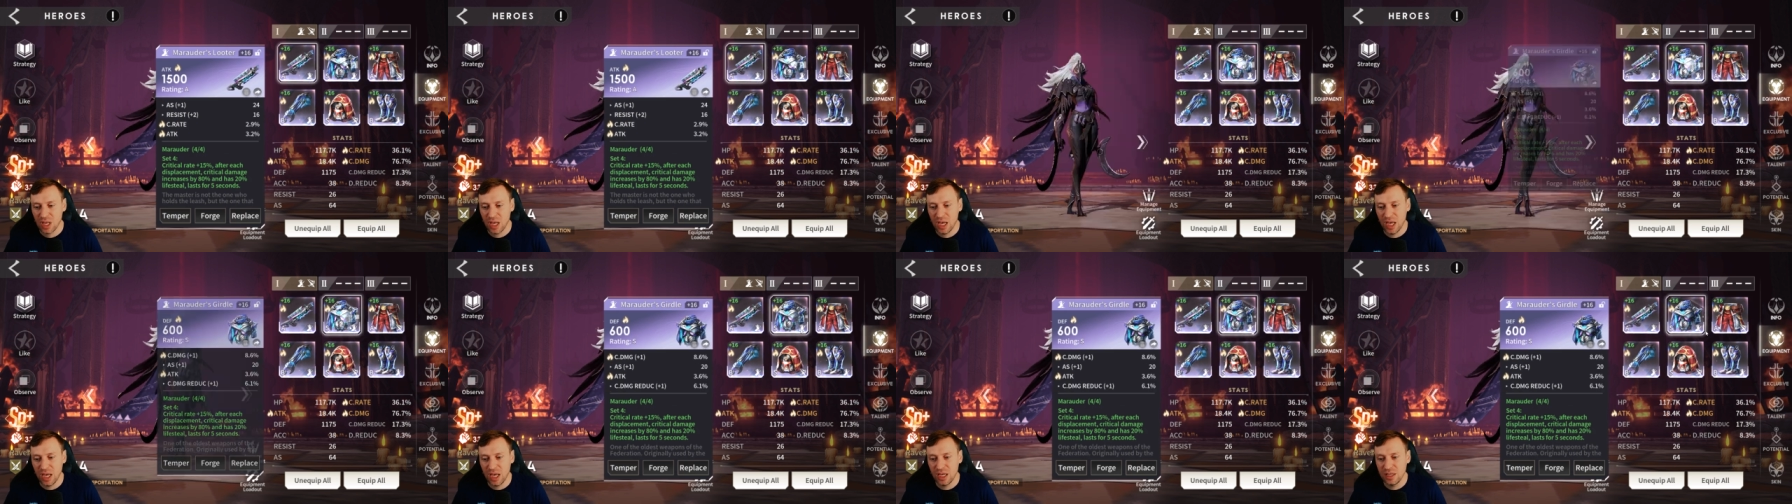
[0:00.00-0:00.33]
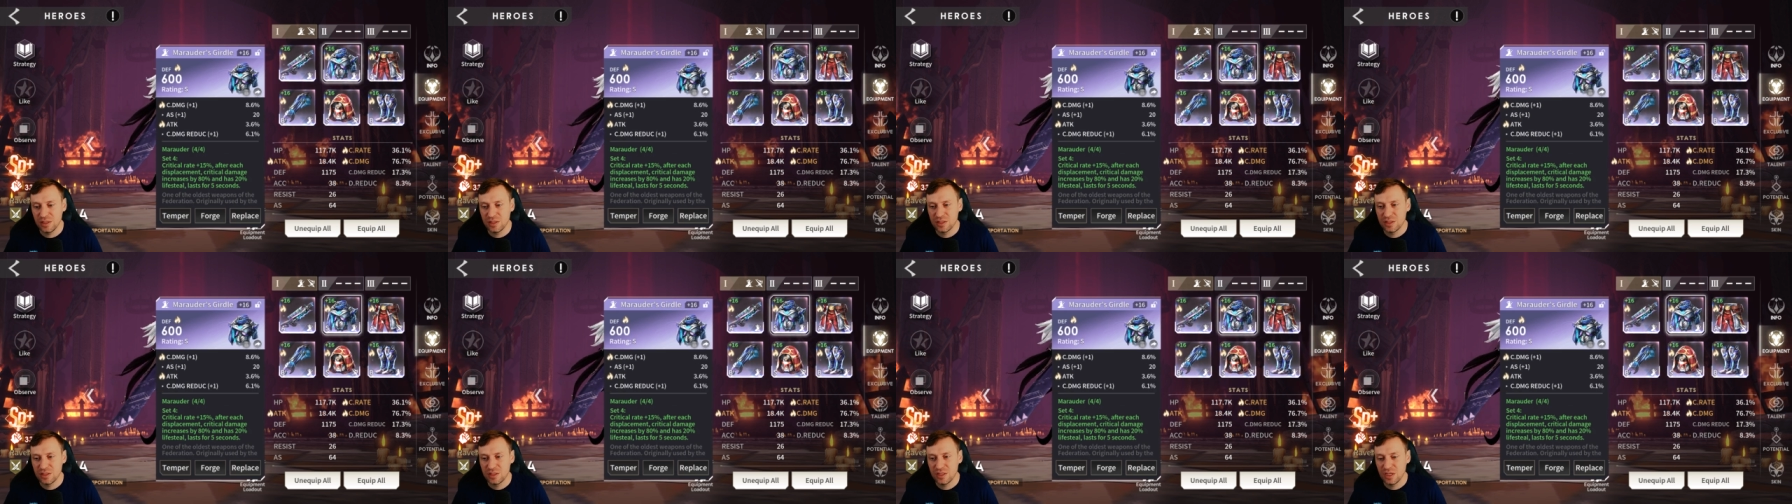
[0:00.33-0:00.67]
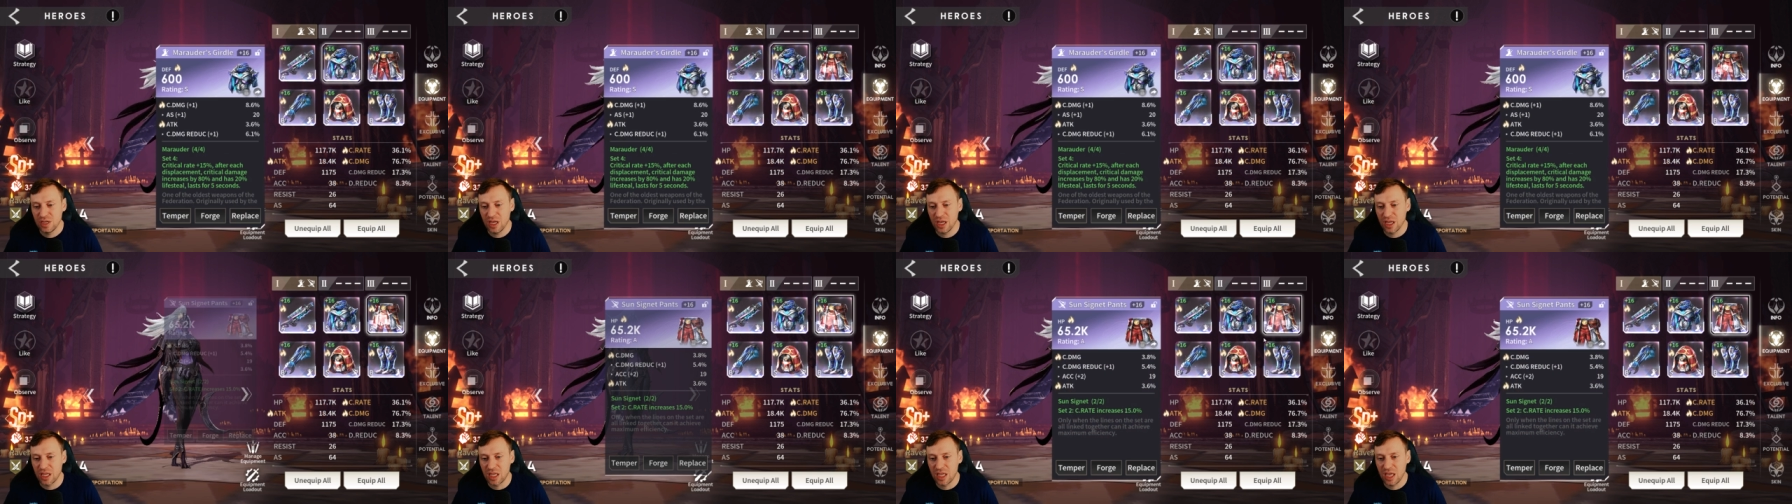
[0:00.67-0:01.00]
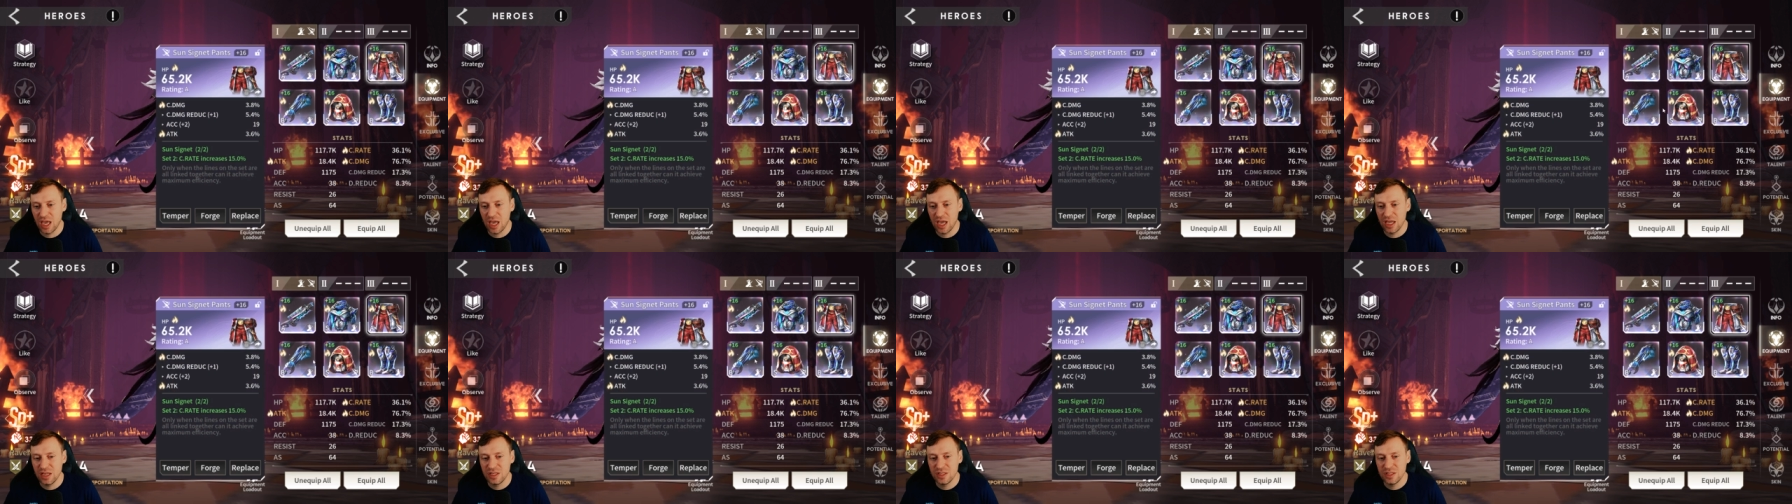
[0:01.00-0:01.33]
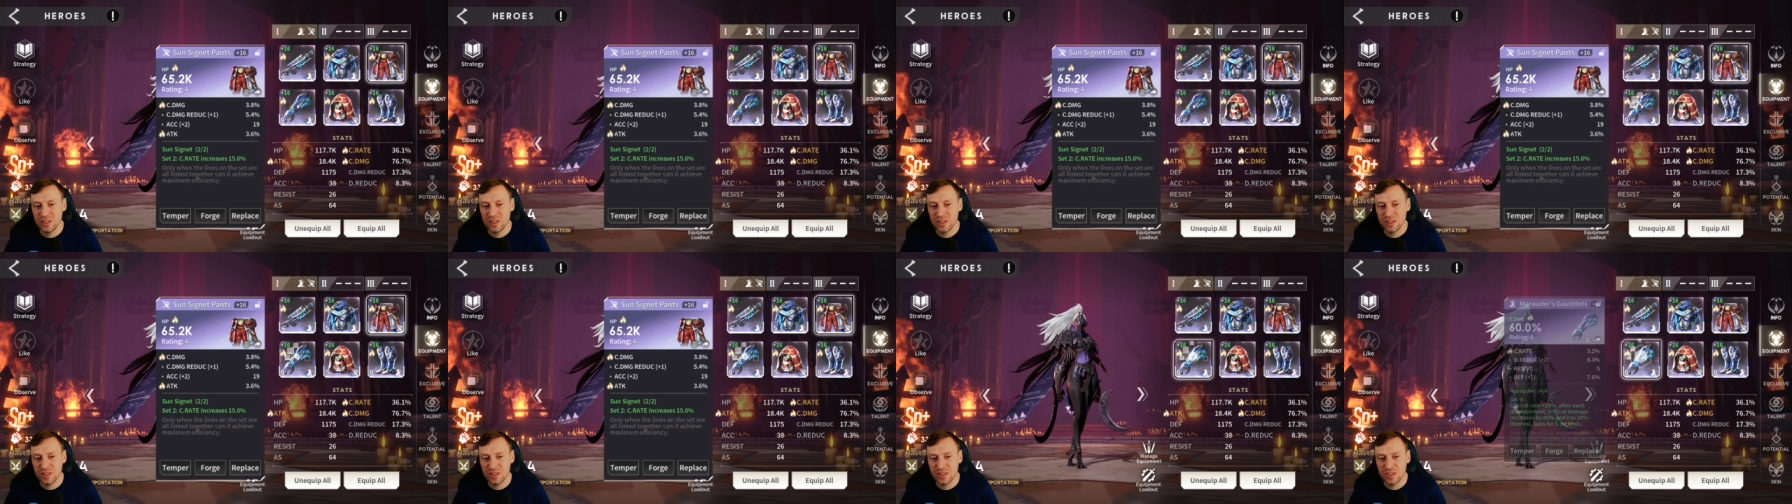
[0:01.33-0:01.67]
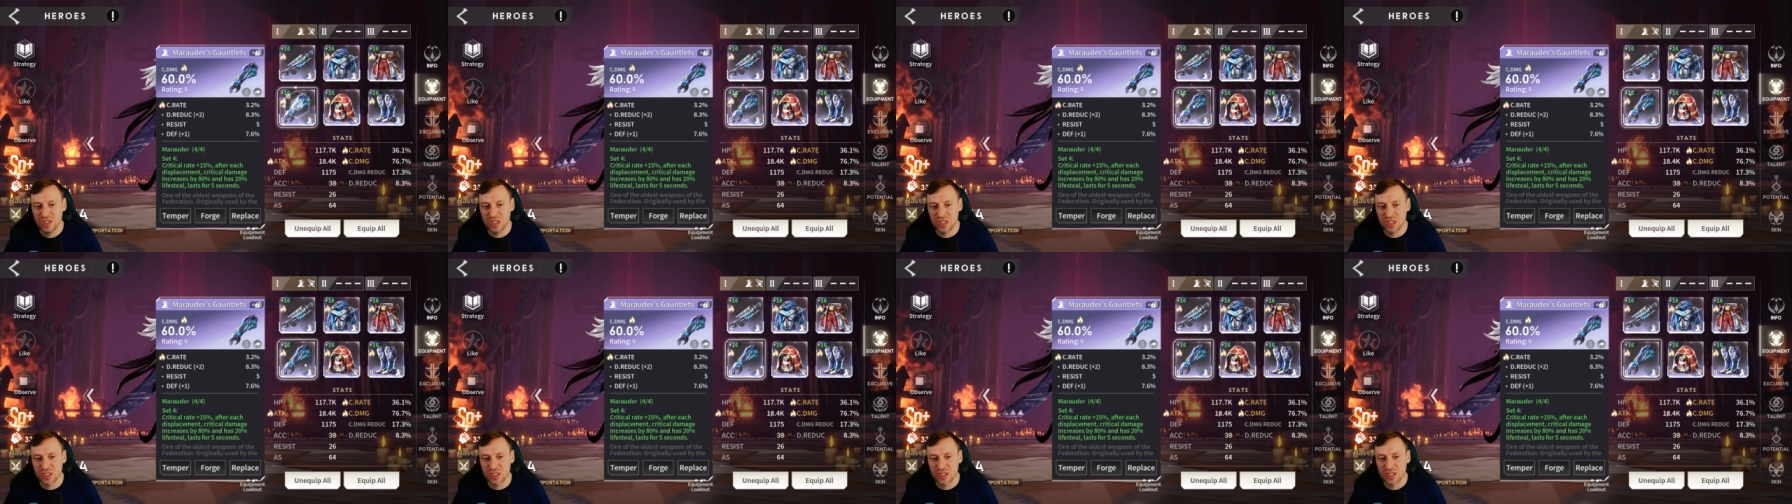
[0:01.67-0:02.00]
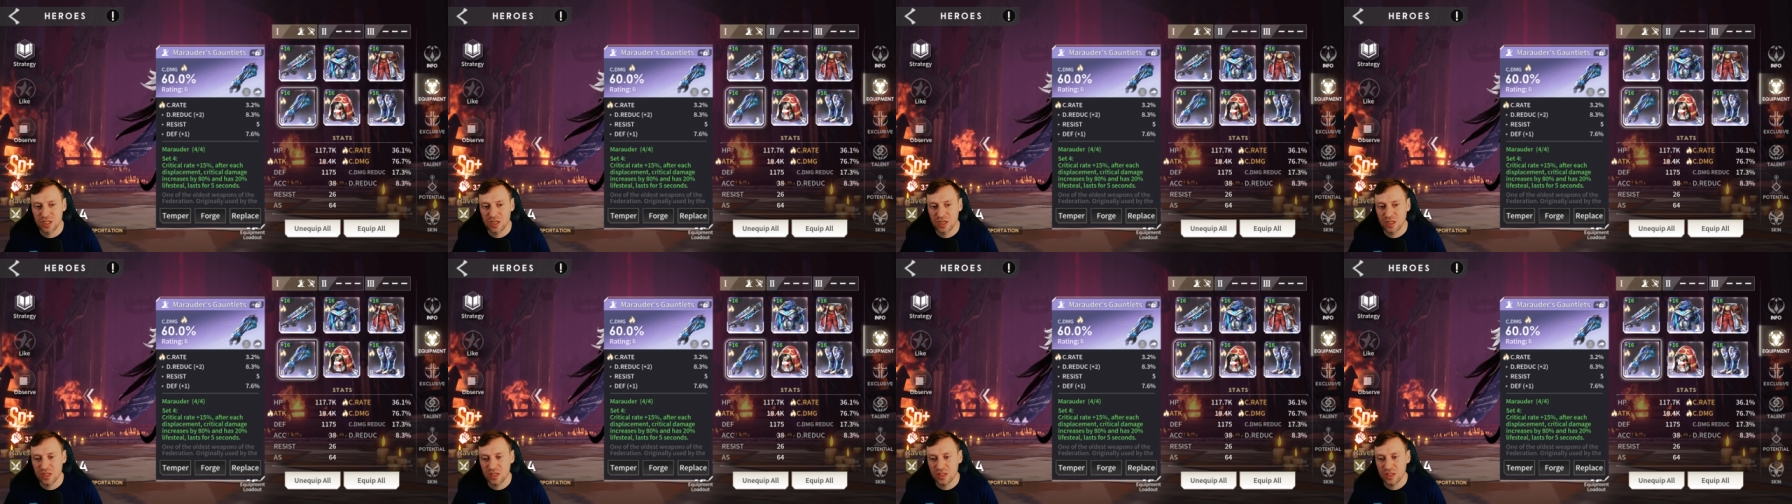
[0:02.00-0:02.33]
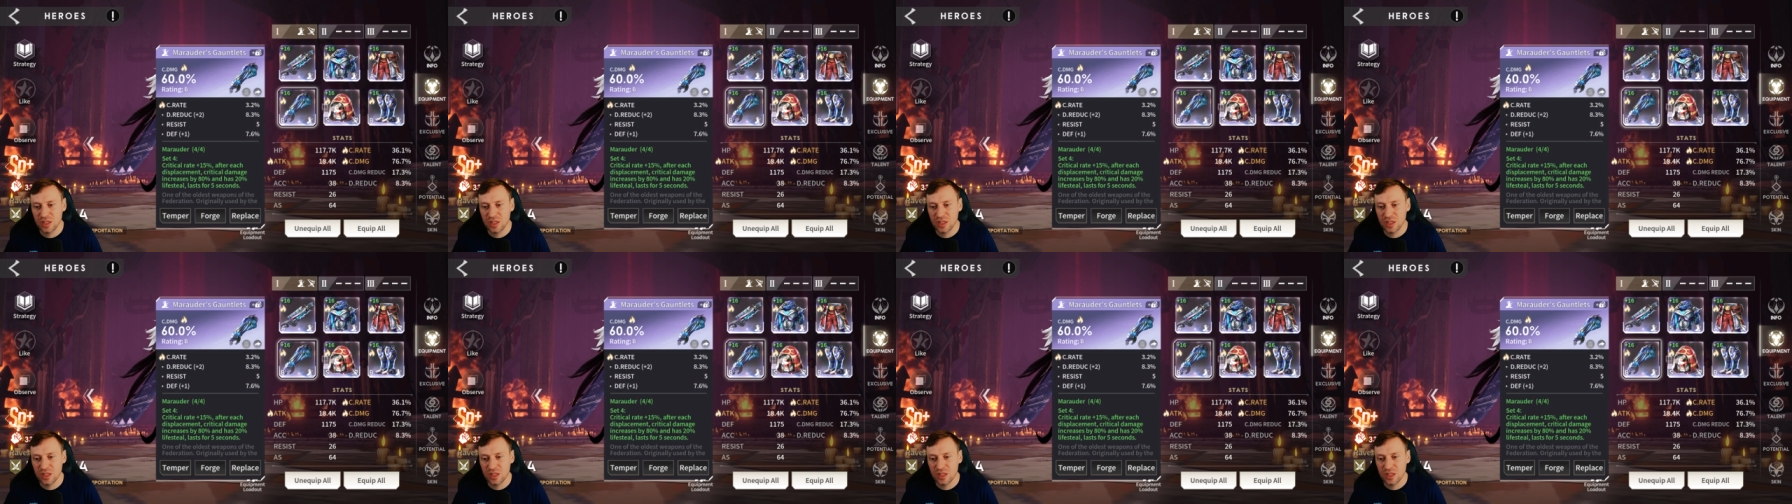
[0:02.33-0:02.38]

And again, just